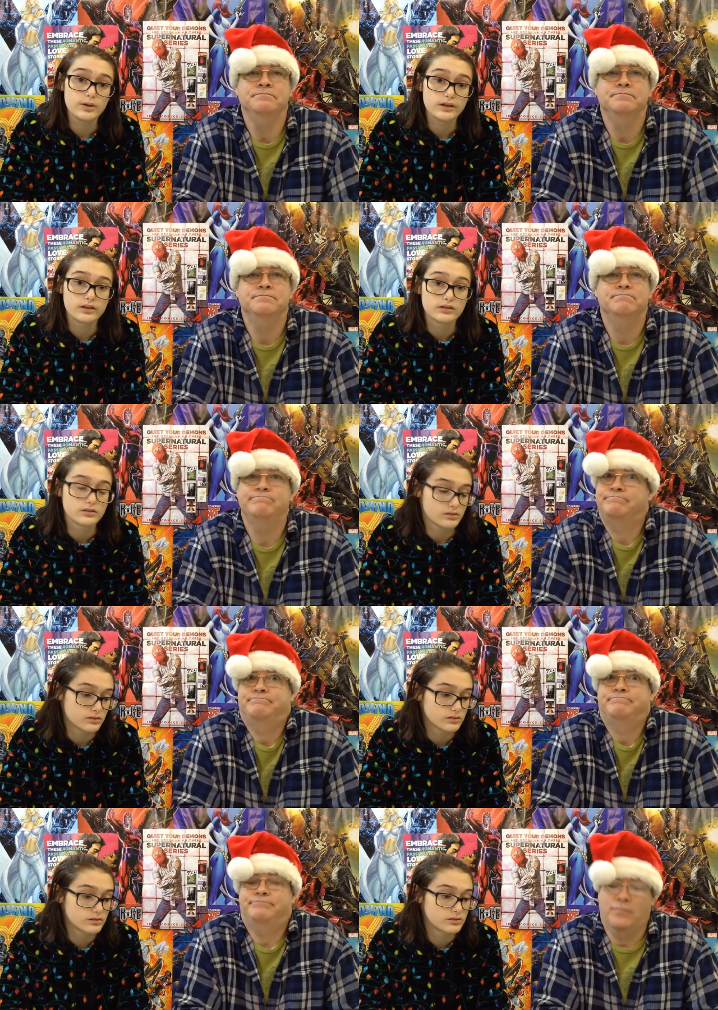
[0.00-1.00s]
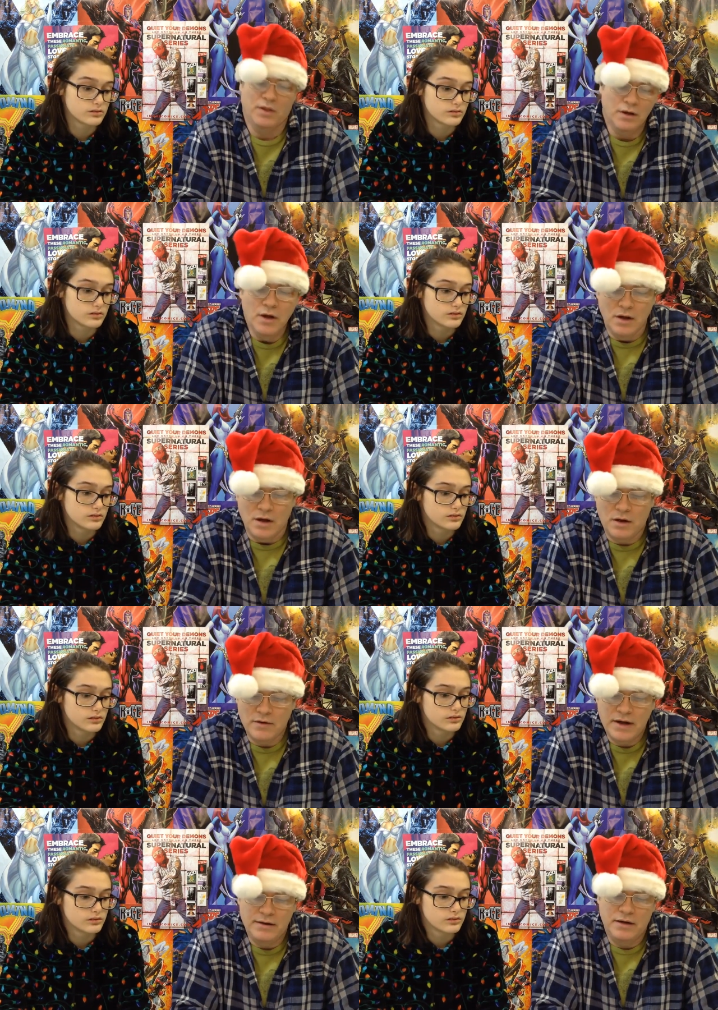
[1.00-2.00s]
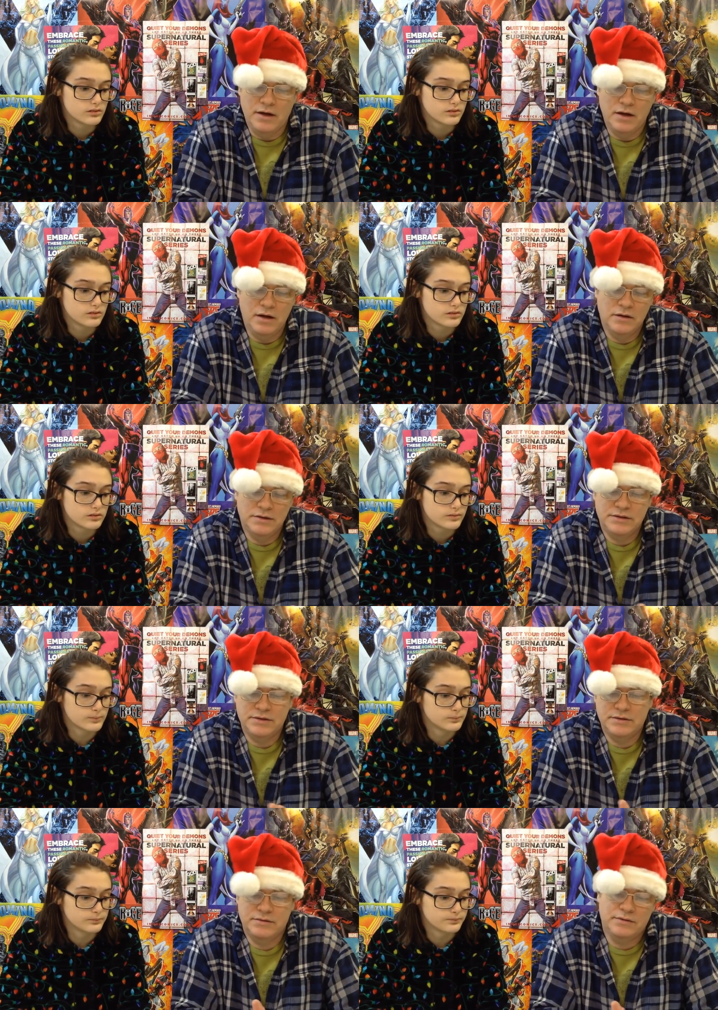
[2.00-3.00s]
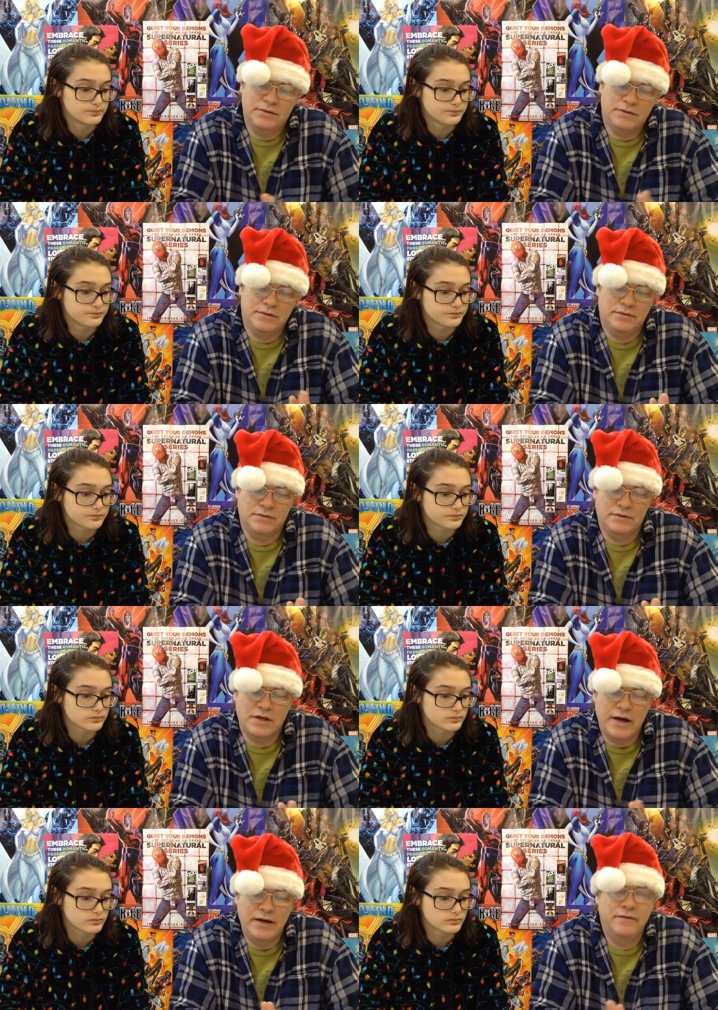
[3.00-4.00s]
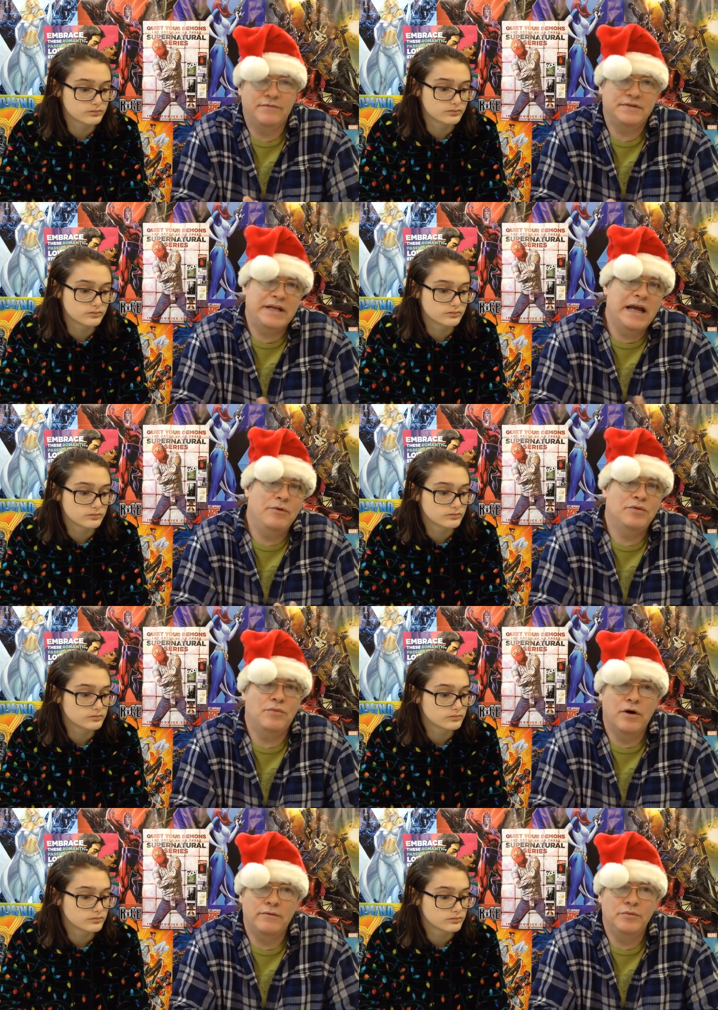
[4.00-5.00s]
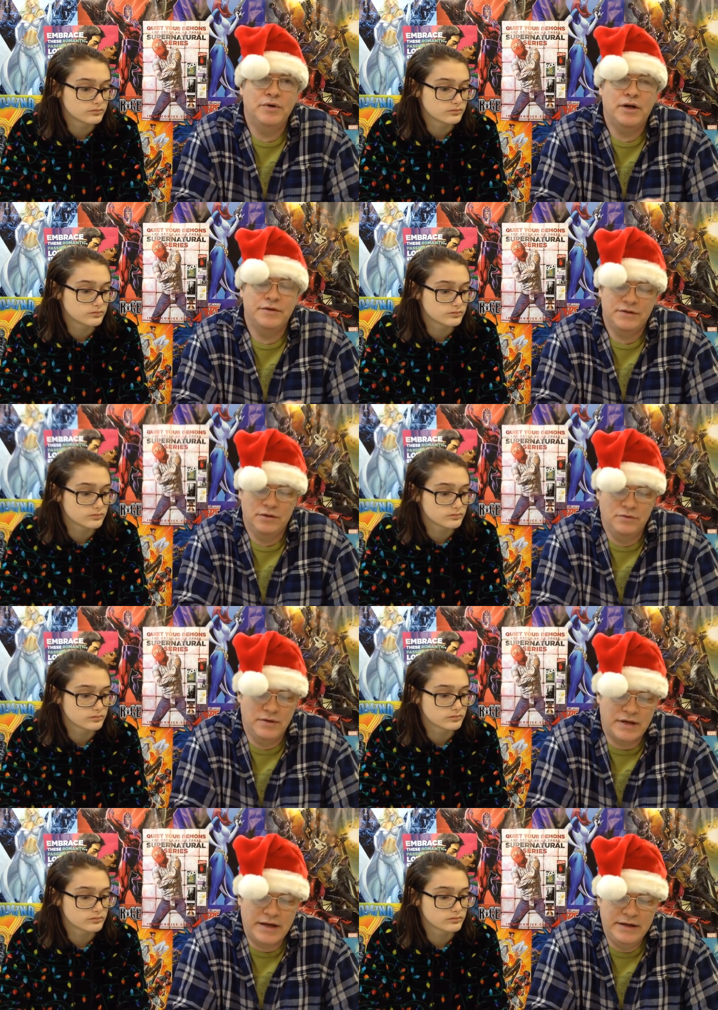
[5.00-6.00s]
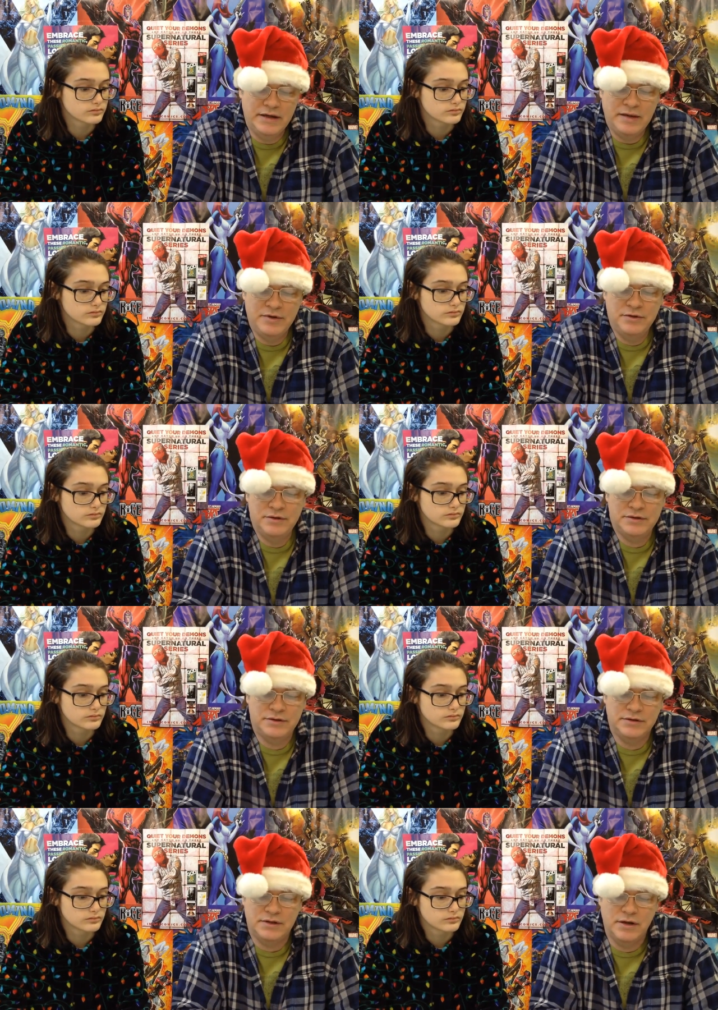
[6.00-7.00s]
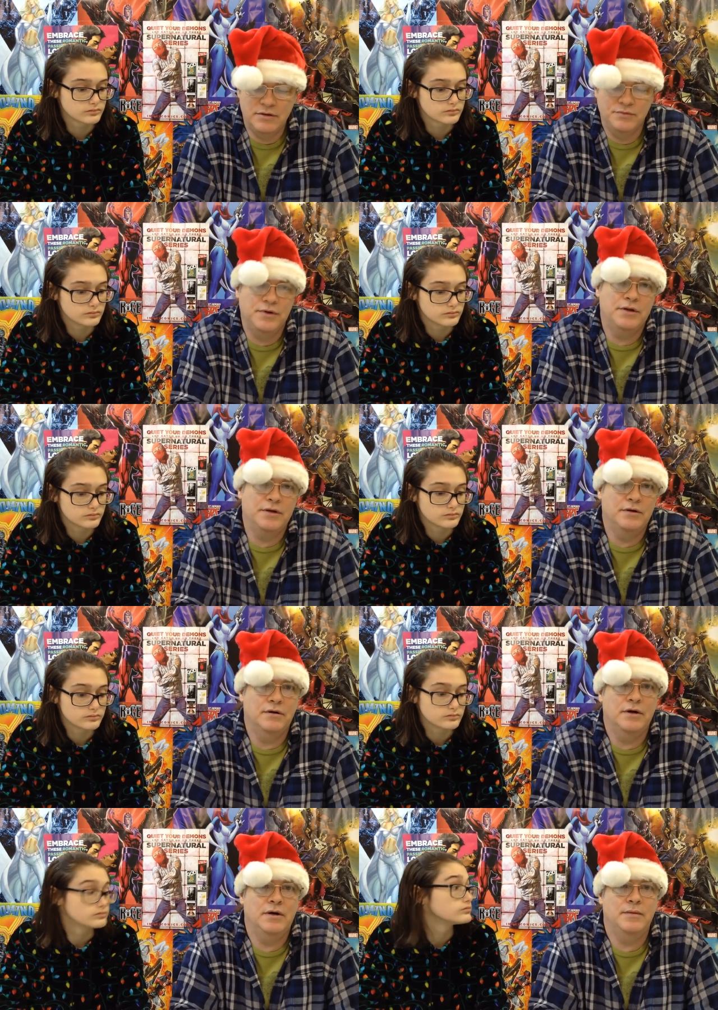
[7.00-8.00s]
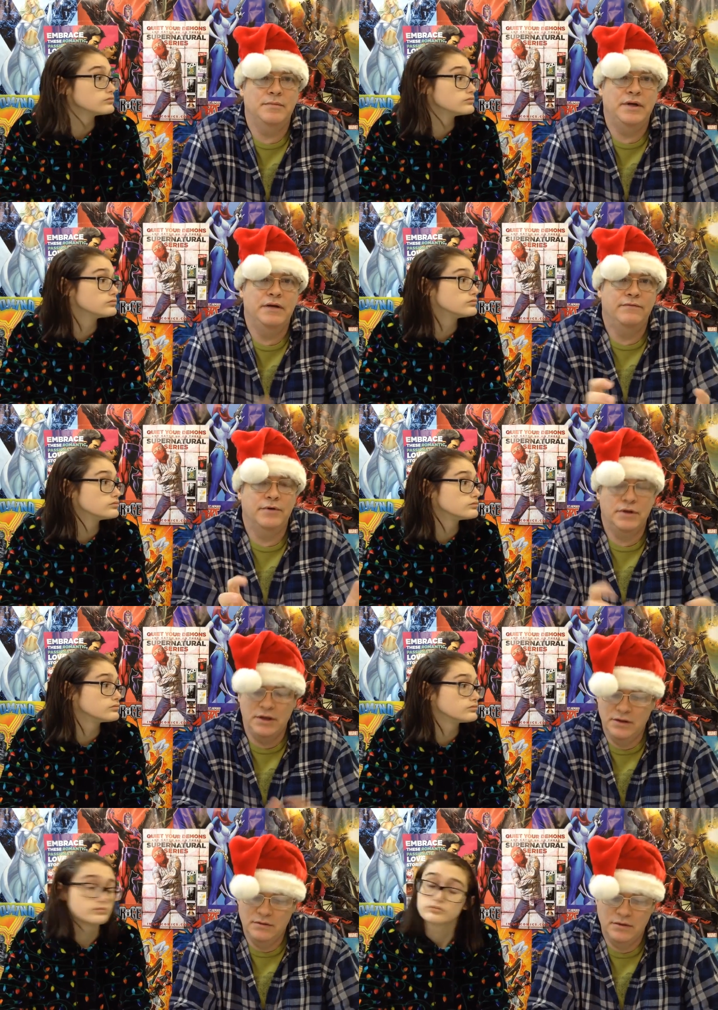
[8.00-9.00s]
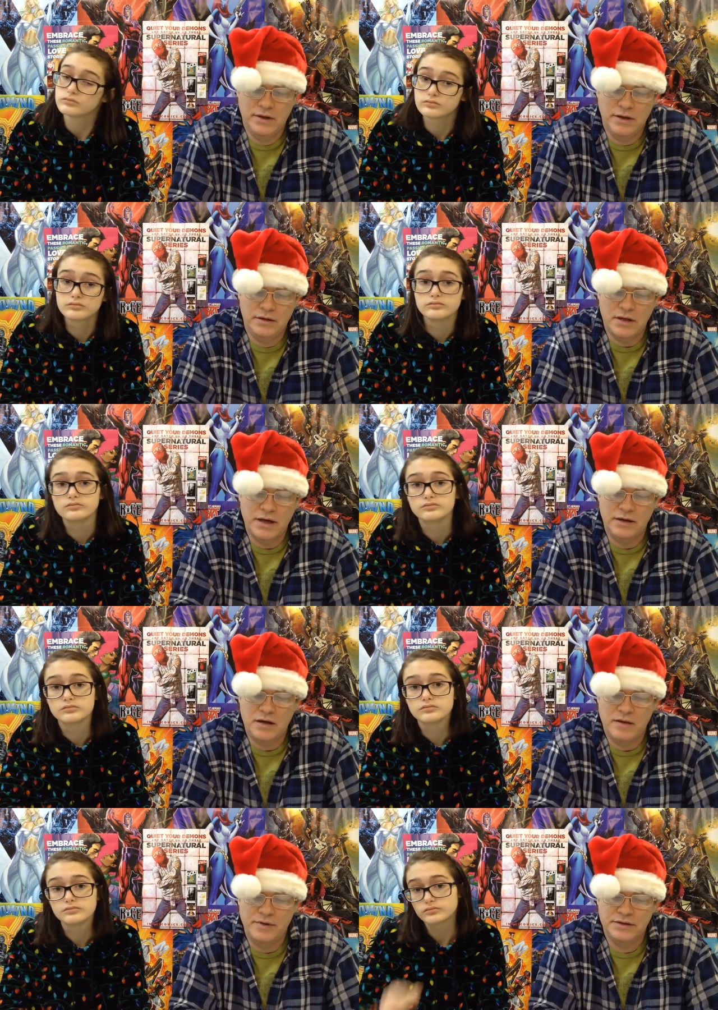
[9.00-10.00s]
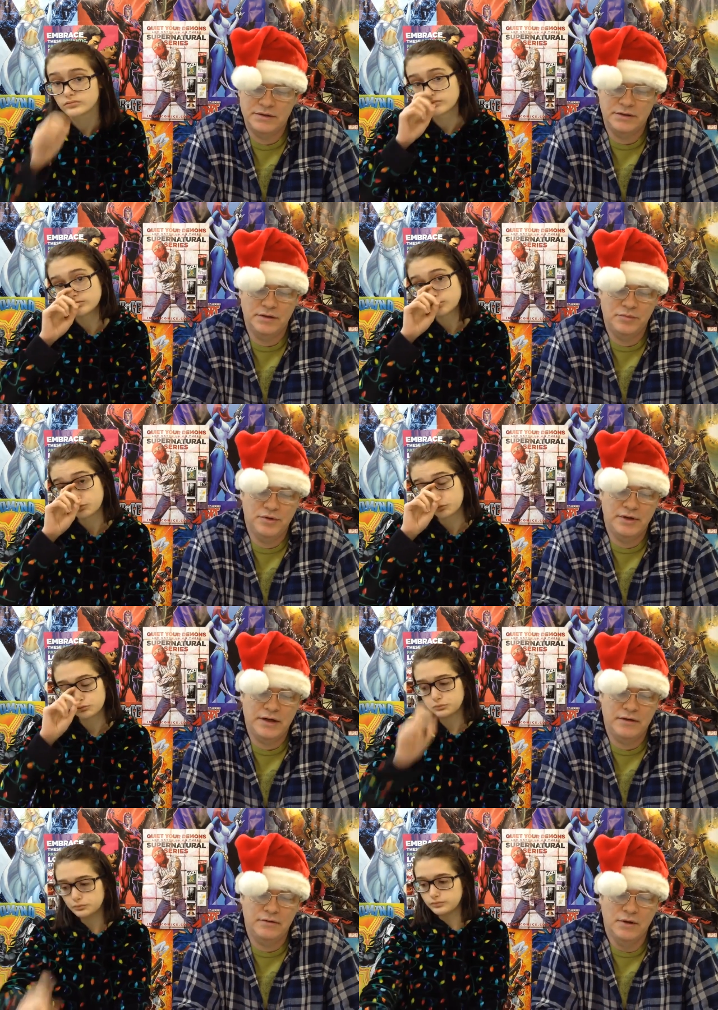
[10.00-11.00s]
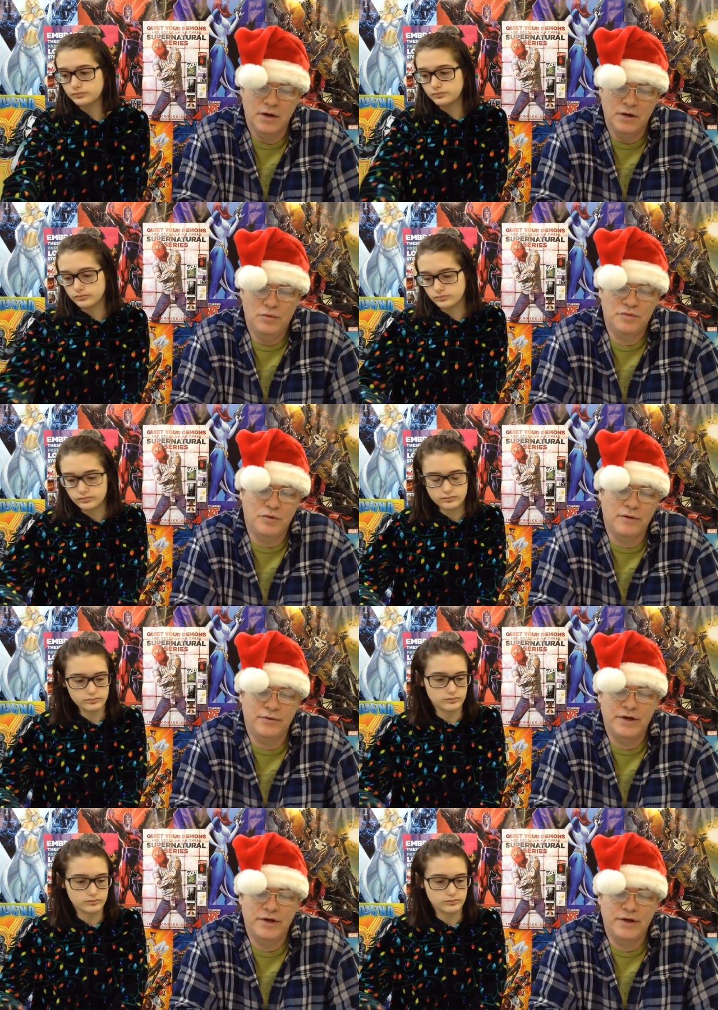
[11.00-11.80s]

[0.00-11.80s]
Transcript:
Speaker 1: know. All right. Uh, kind of staying with Marvel, but also with IDW. This is another one of their um, kid-friendly uh, line of comics that they're putting out with Marvel